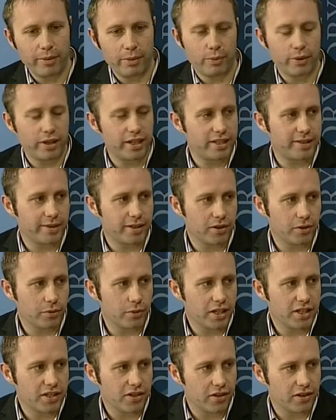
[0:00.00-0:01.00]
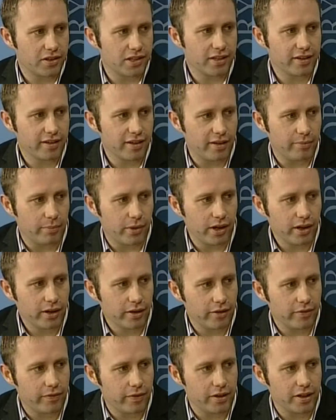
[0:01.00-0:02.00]
we need to do research into that, Mike.
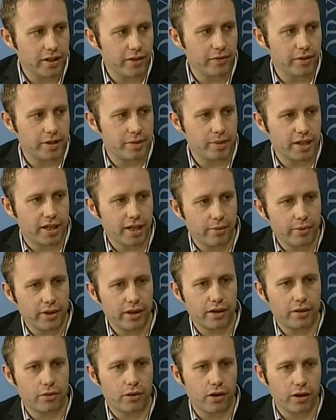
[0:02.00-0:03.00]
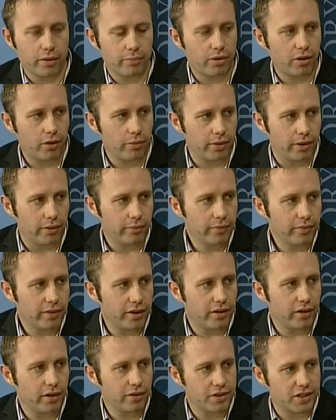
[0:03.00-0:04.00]
If it's becoming a growing problem,
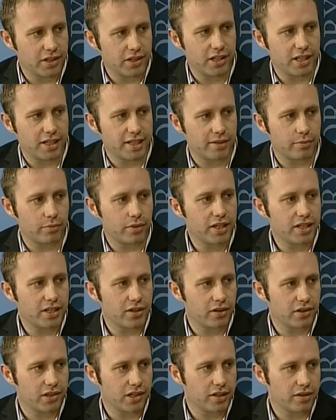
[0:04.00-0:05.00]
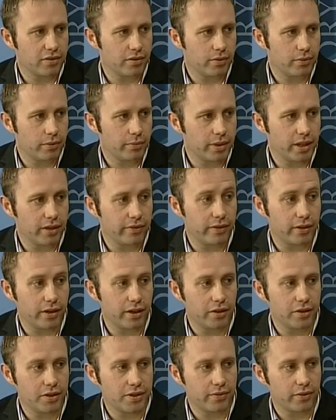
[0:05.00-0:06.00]
then I would suggest some research into it would be a
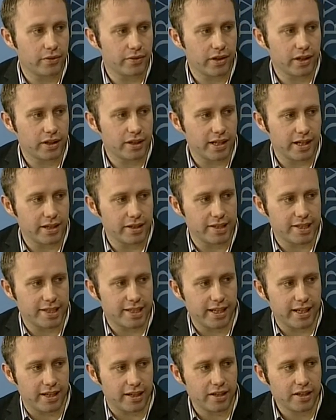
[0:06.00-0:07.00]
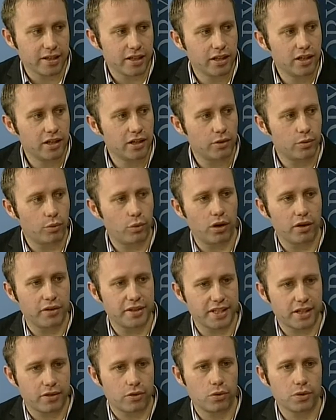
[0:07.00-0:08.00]
very useful thing to understand what
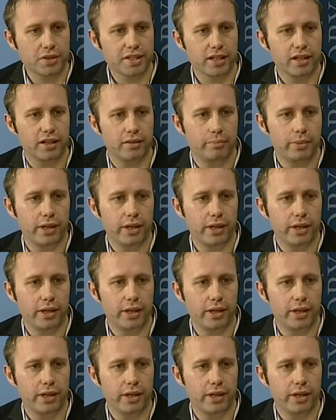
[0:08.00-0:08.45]
is causing it.